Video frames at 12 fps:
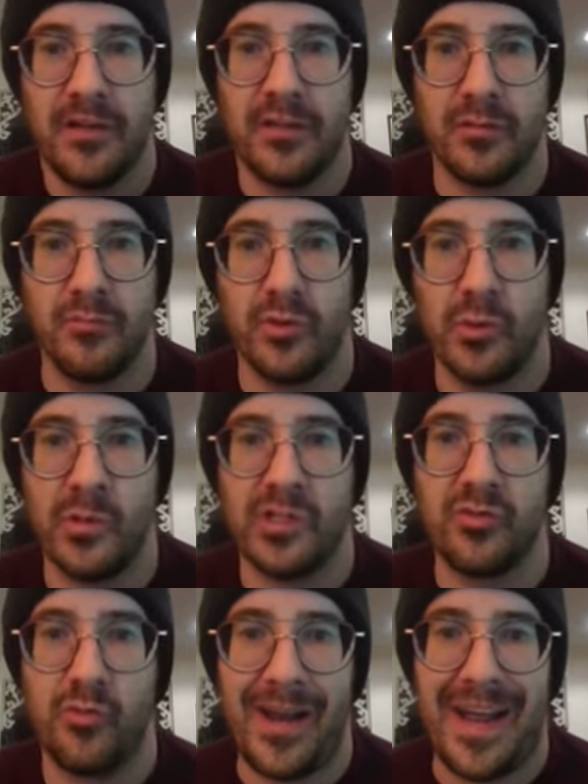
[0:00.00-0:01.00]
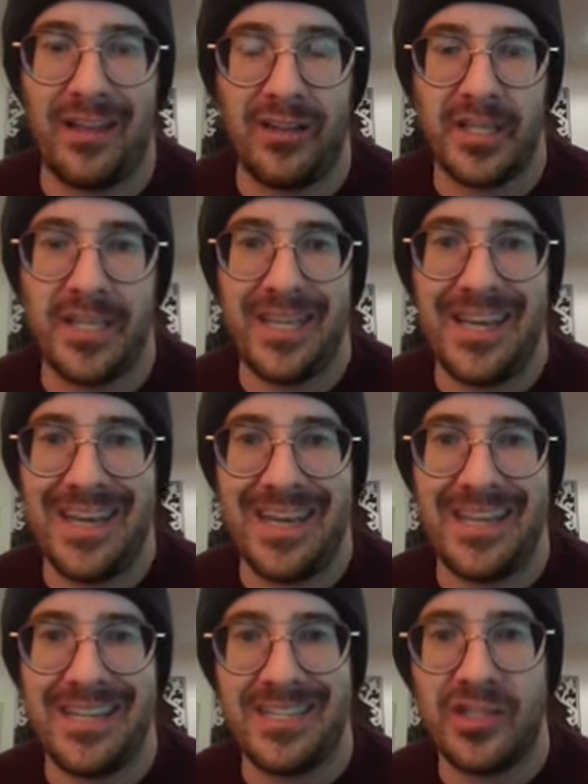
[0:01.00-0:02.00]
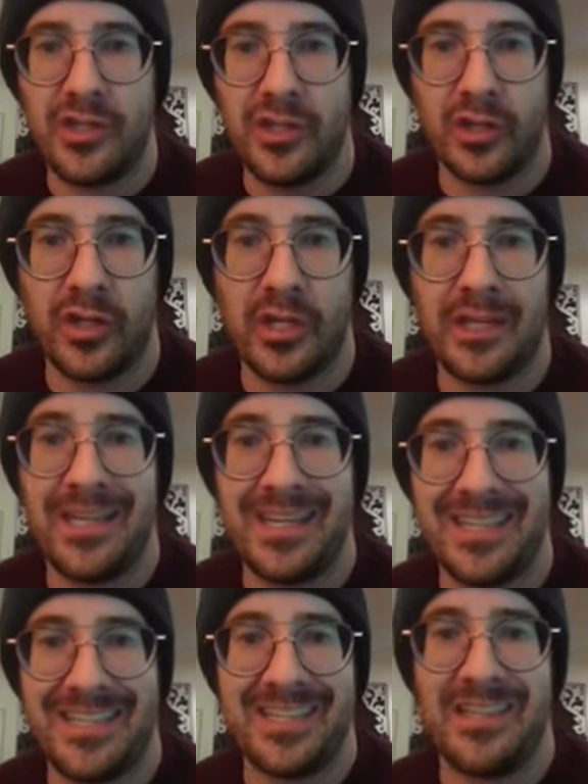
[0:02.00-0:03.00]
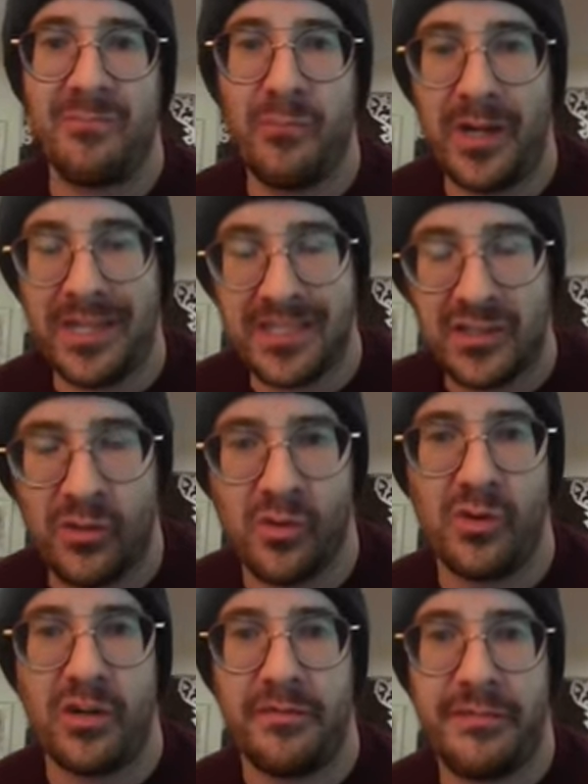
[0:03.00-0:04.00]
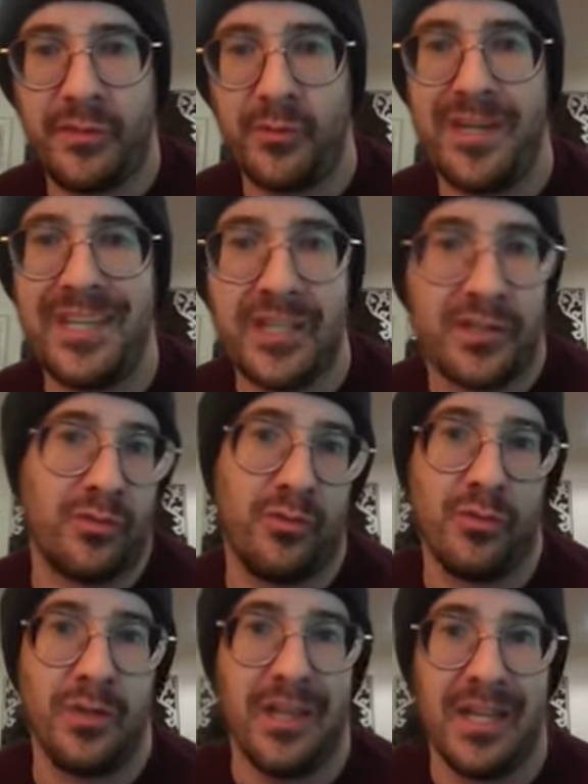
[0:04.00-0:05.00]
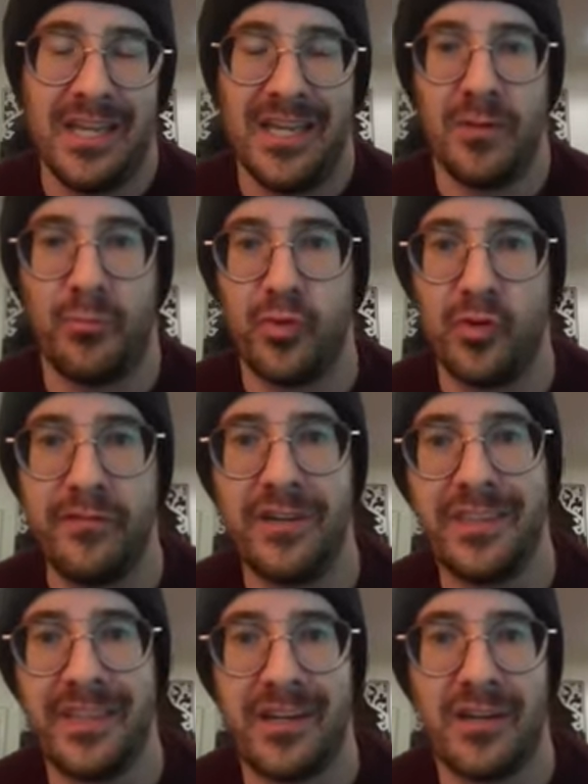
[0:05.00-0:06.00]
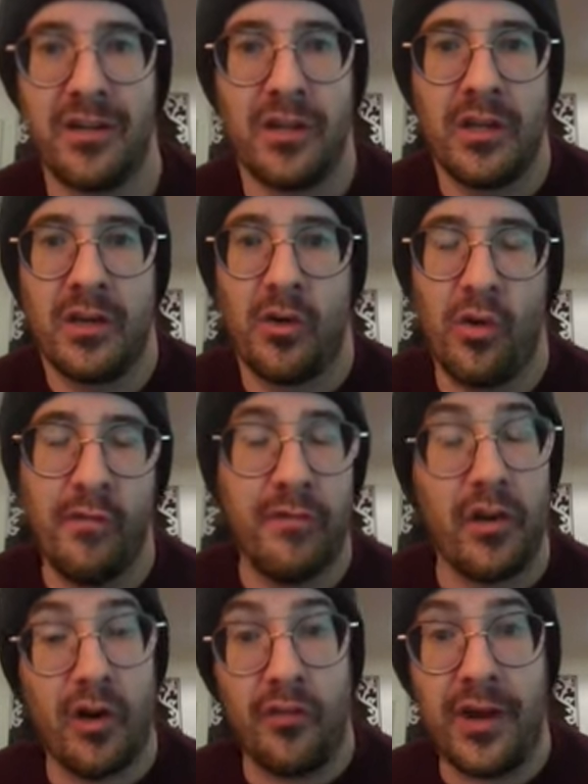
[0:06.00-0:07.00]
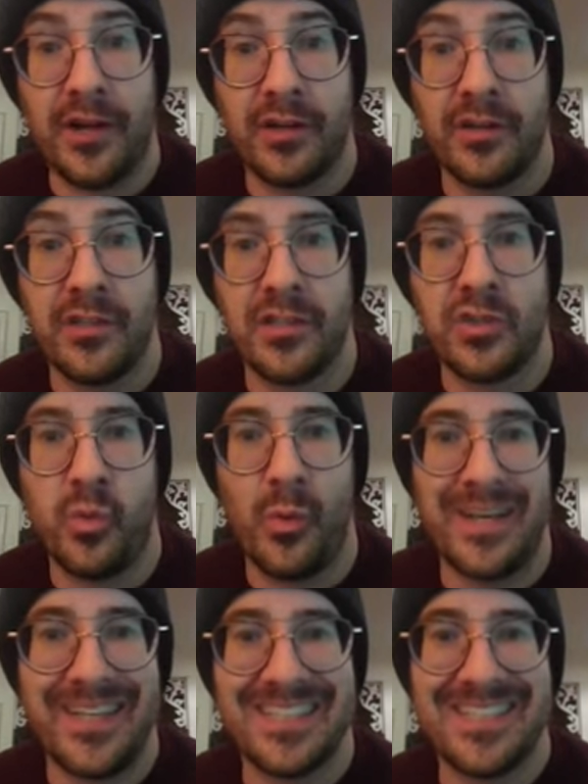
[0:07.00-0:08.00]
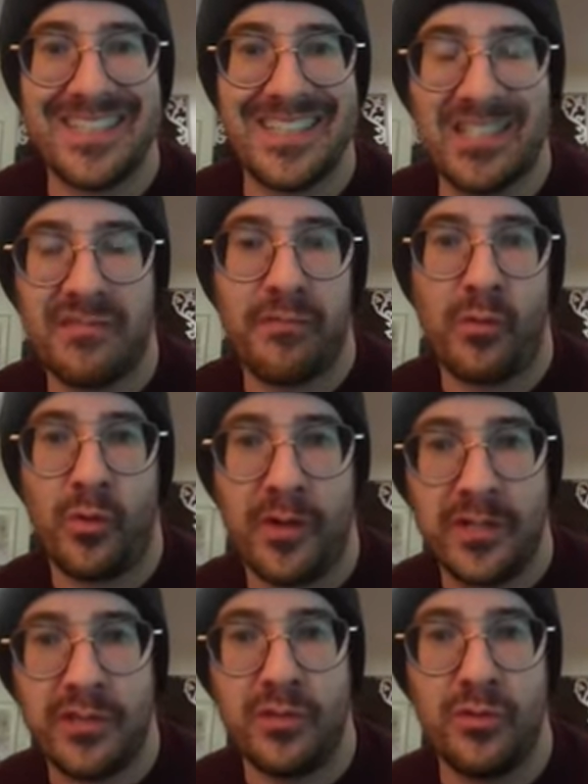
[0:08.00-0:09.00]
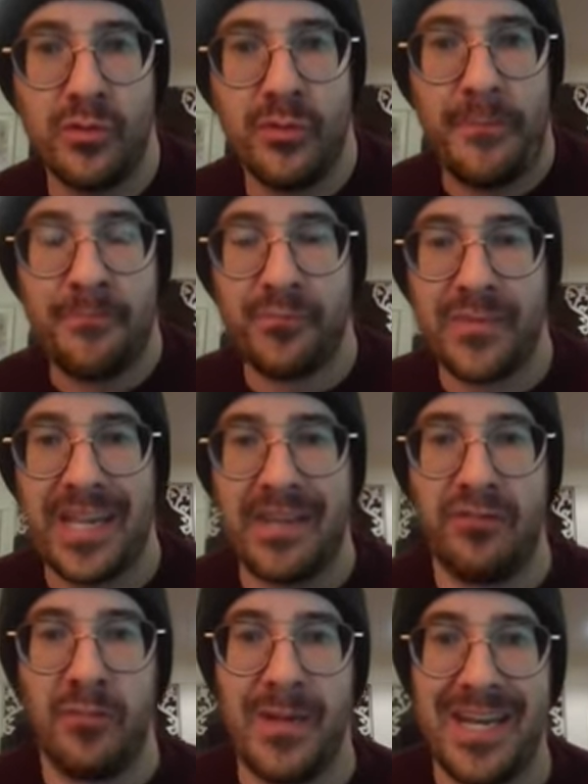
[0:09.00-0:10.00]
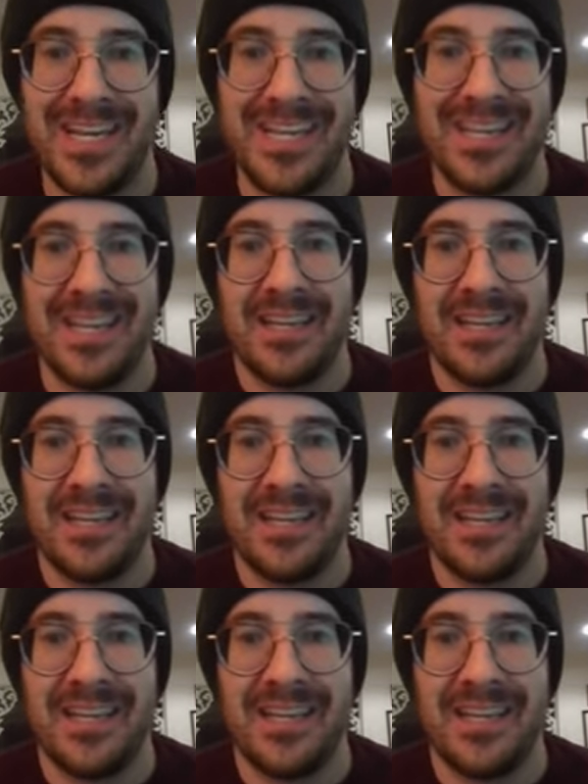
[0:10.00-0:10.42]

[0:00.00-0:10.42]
The Bruins rallied and took it by a score of 3-2, improving their overall record to 26-4-2 and remaining